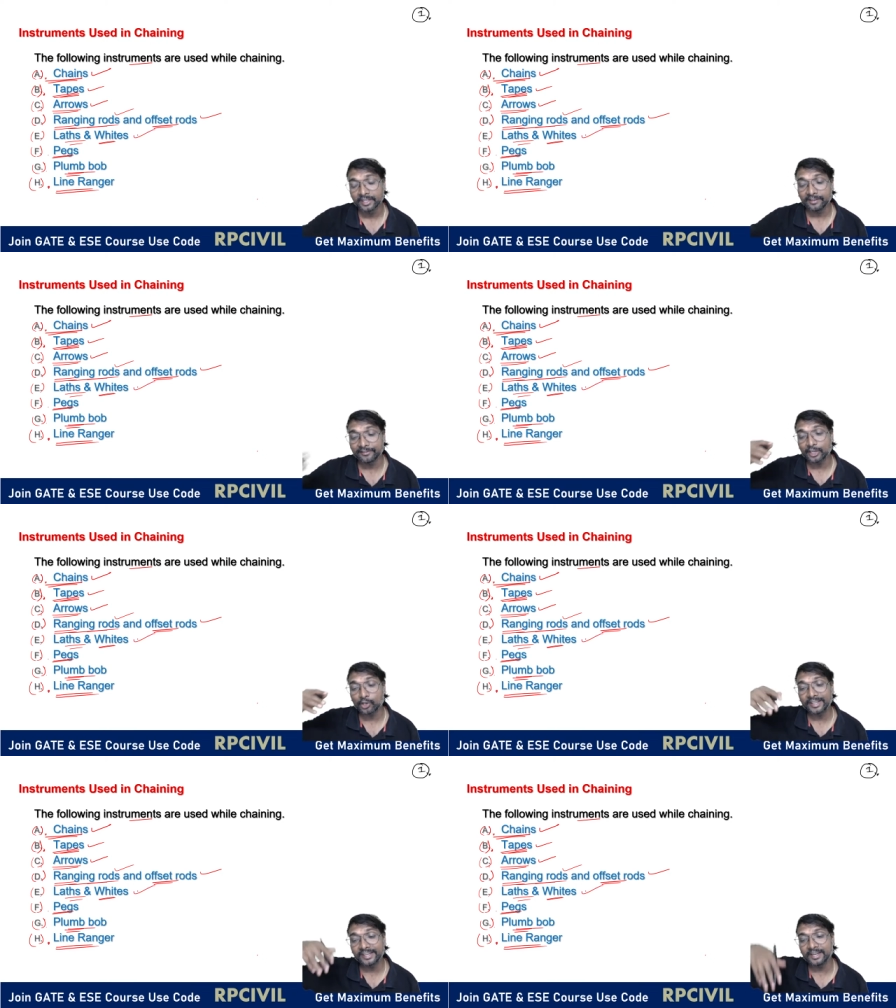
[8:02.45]
If at
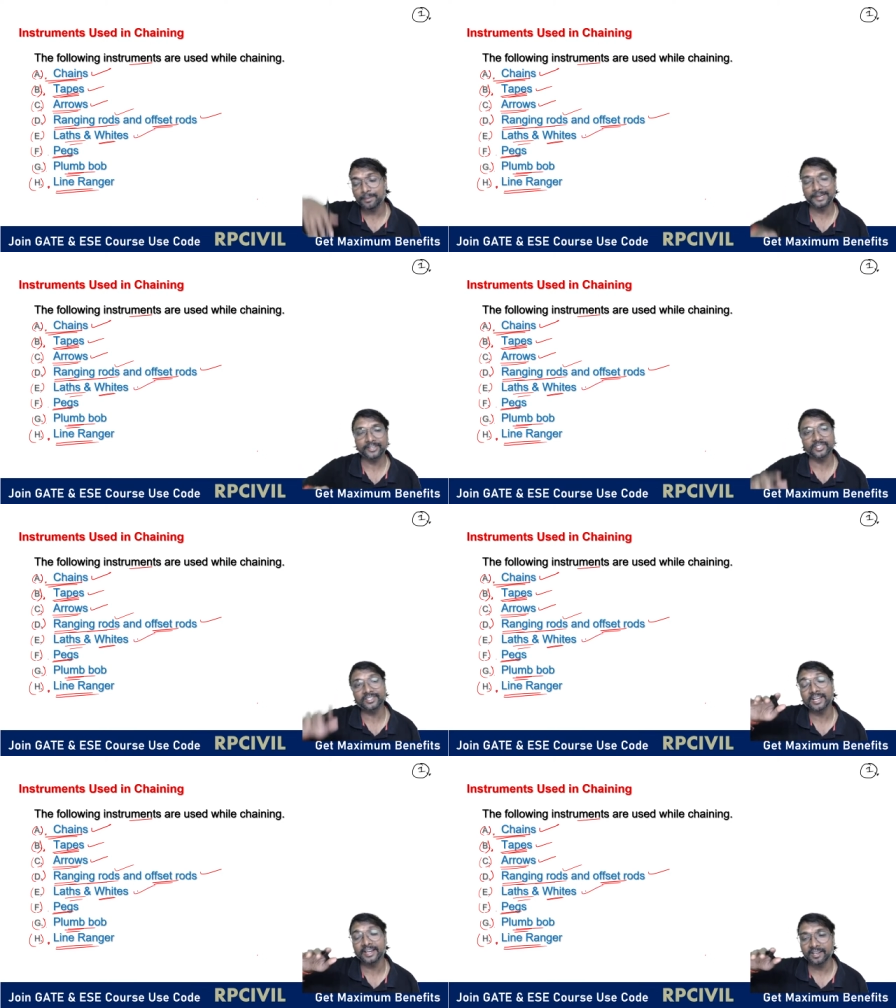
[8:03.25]
all any
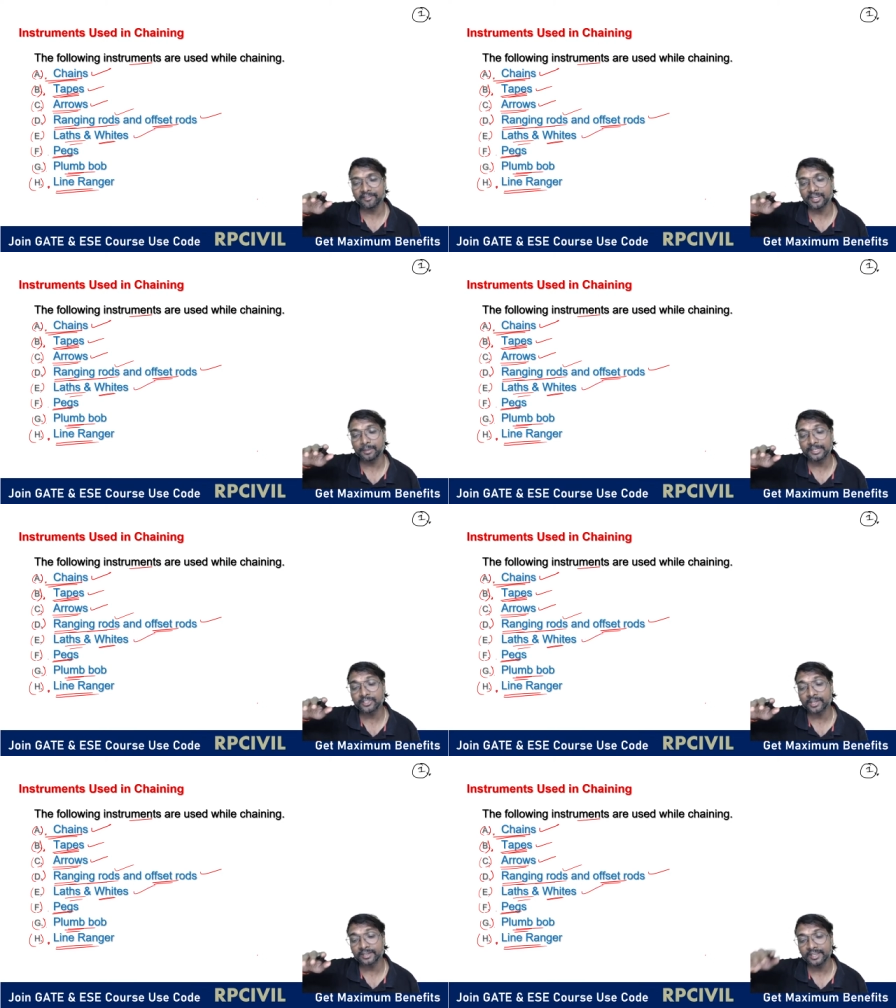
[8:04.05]
depression kind of elements
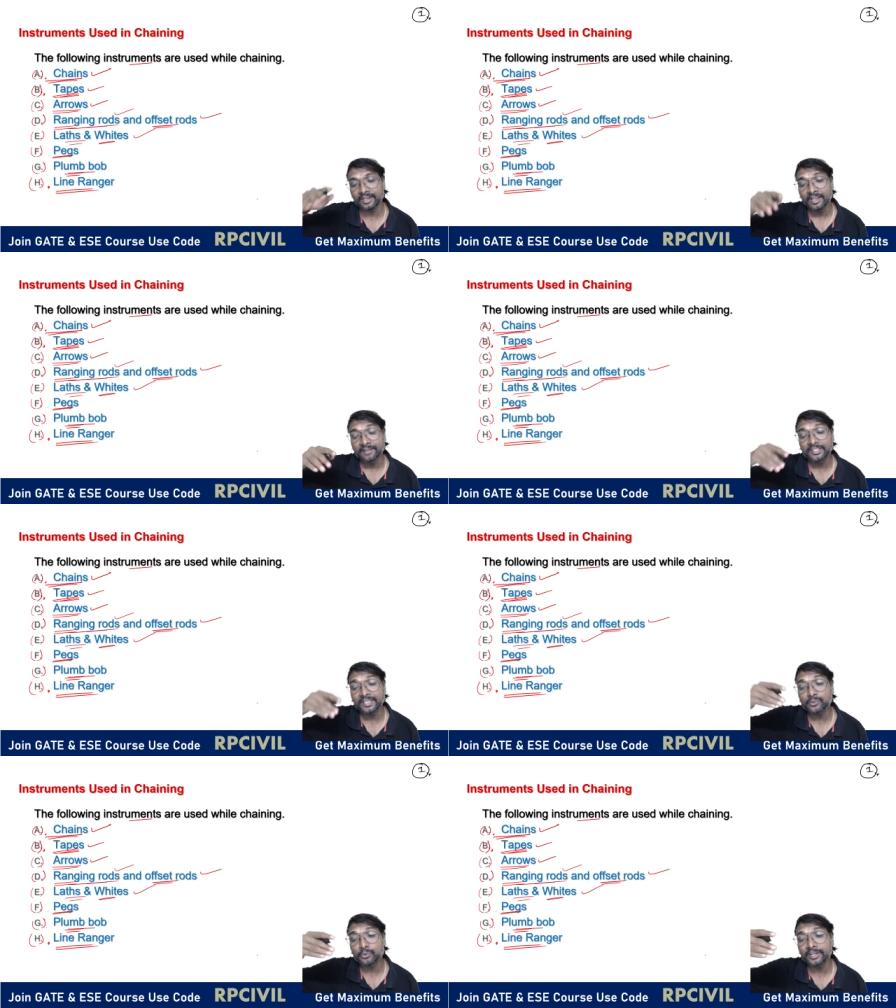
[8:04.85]
are there, we
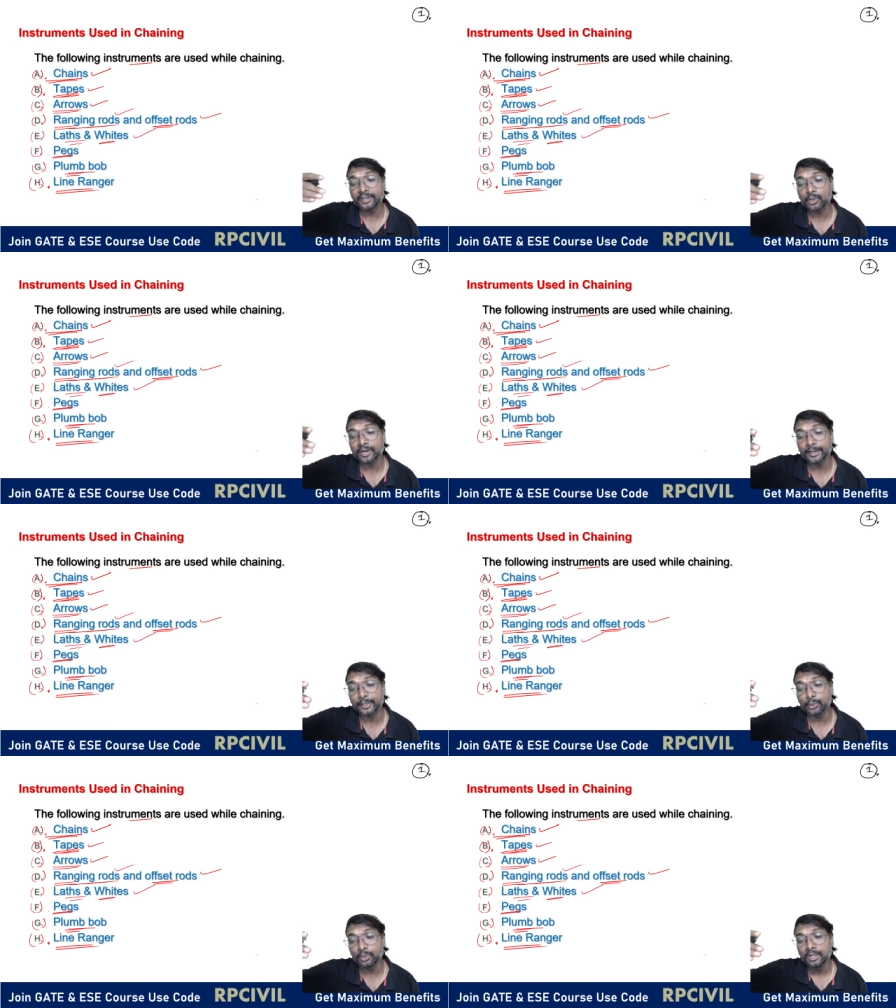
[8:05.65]
just wanted to
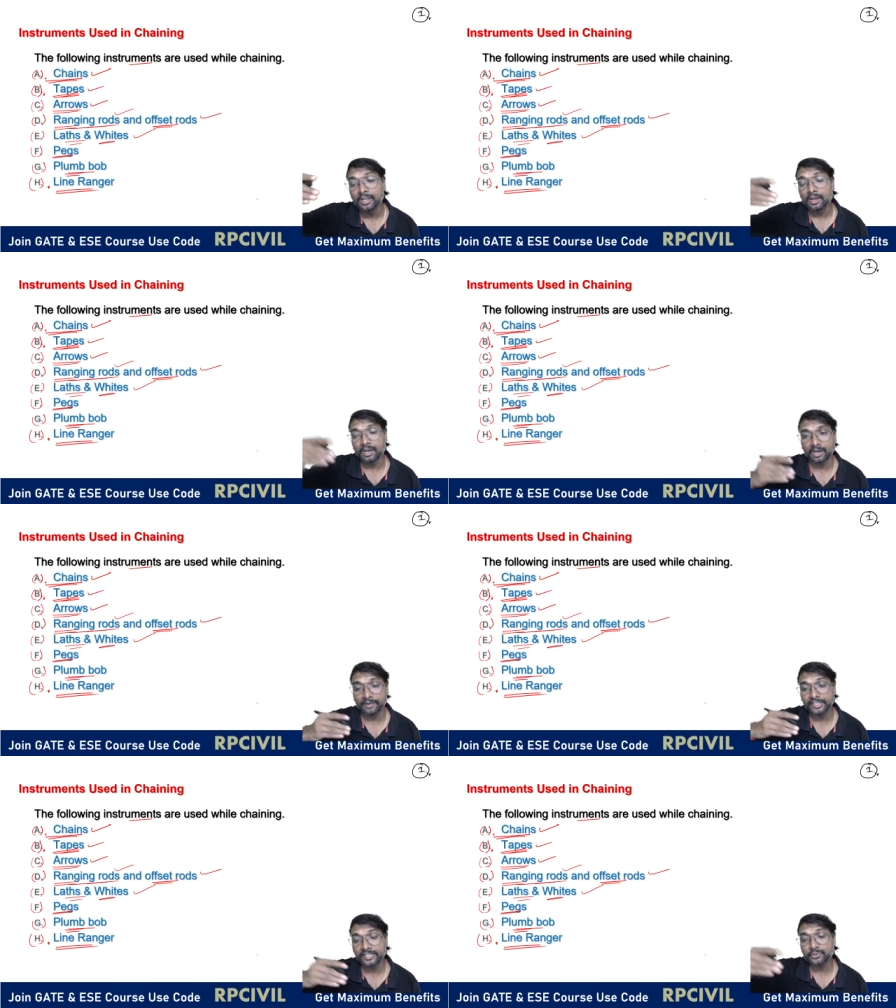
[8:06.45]
continue,
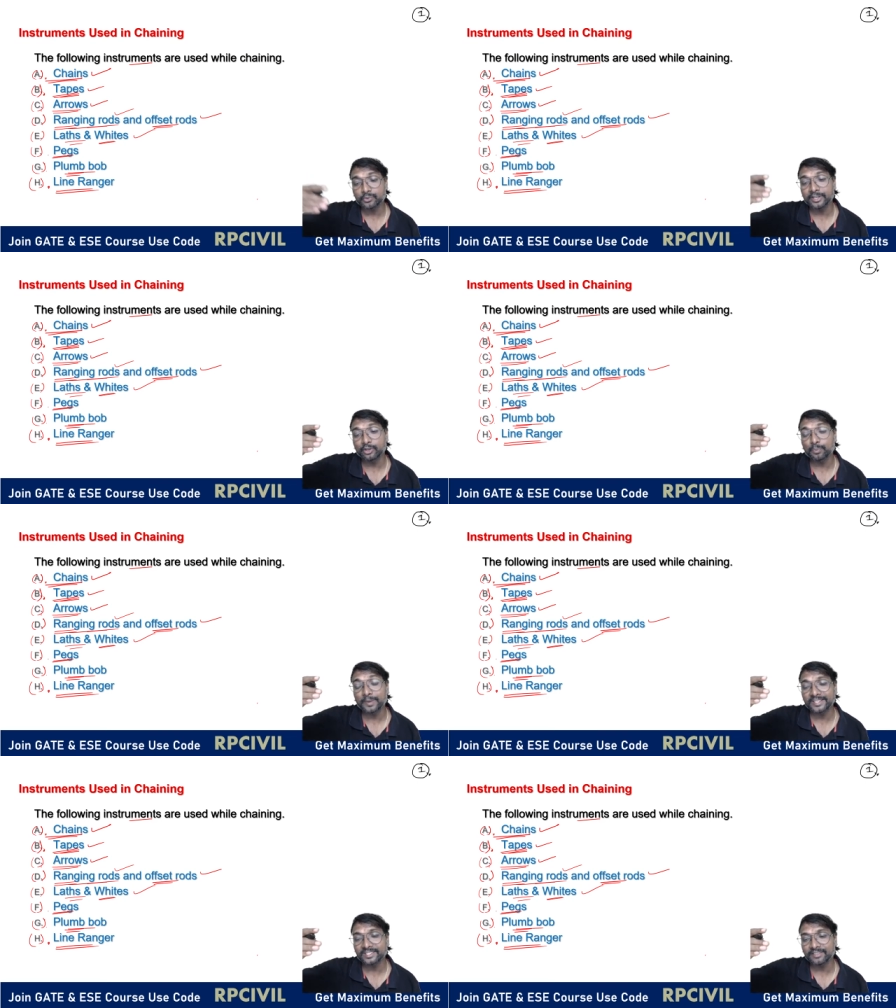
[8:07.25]
we just wanted to
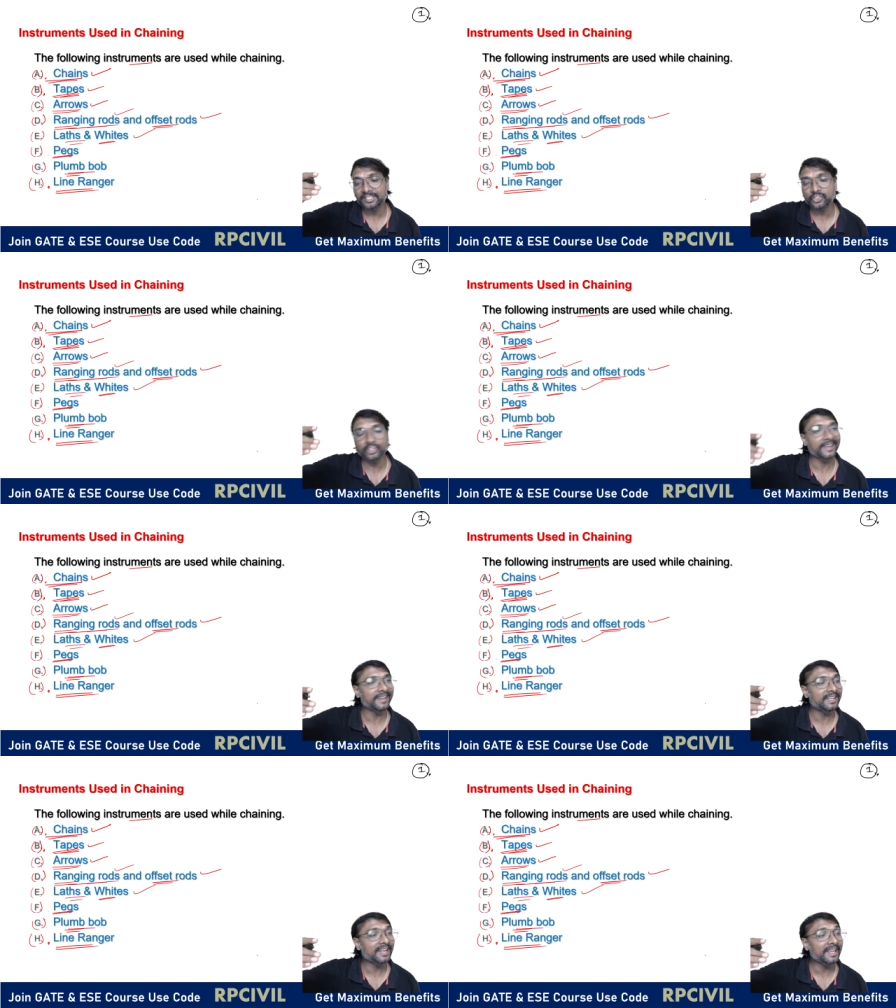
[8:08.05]
place our
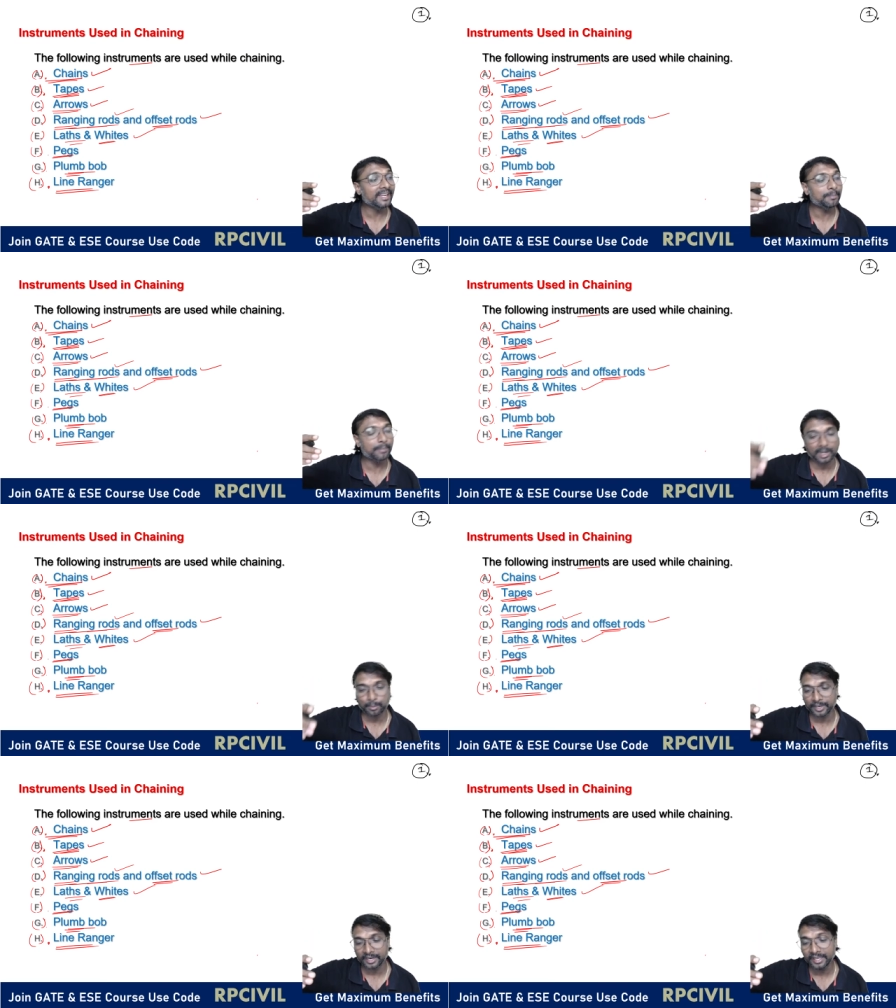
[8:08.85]
chain line
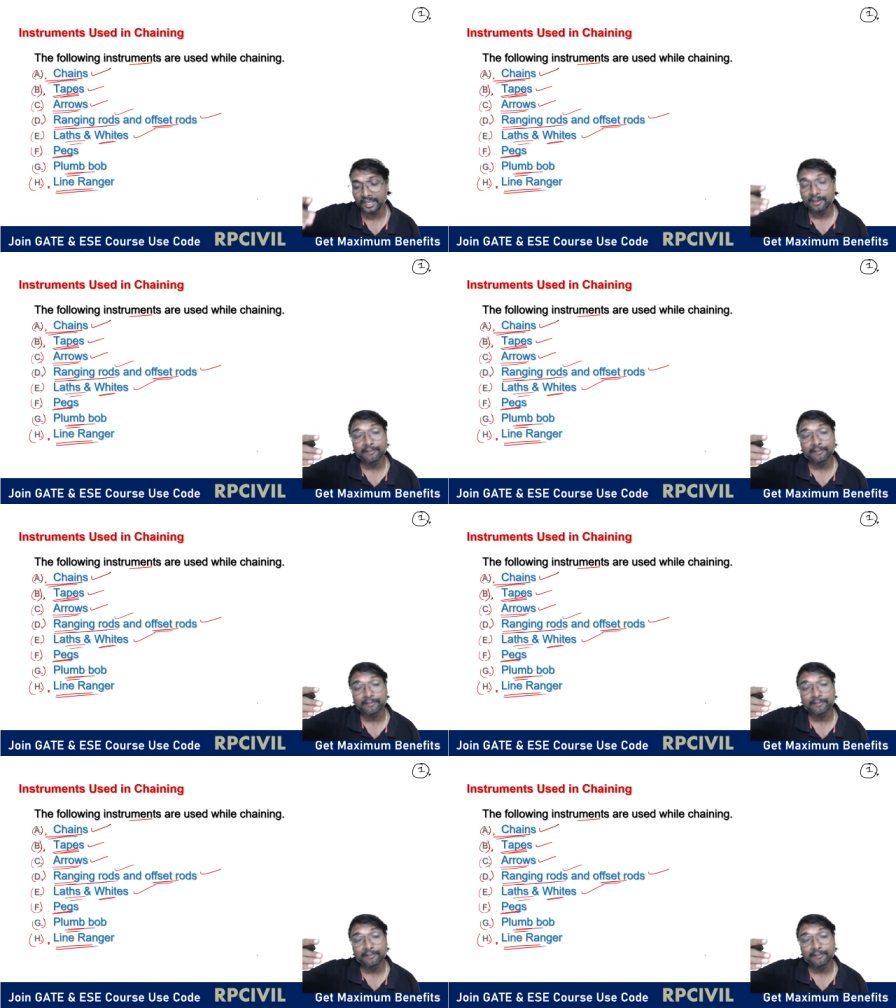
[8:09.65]
properly.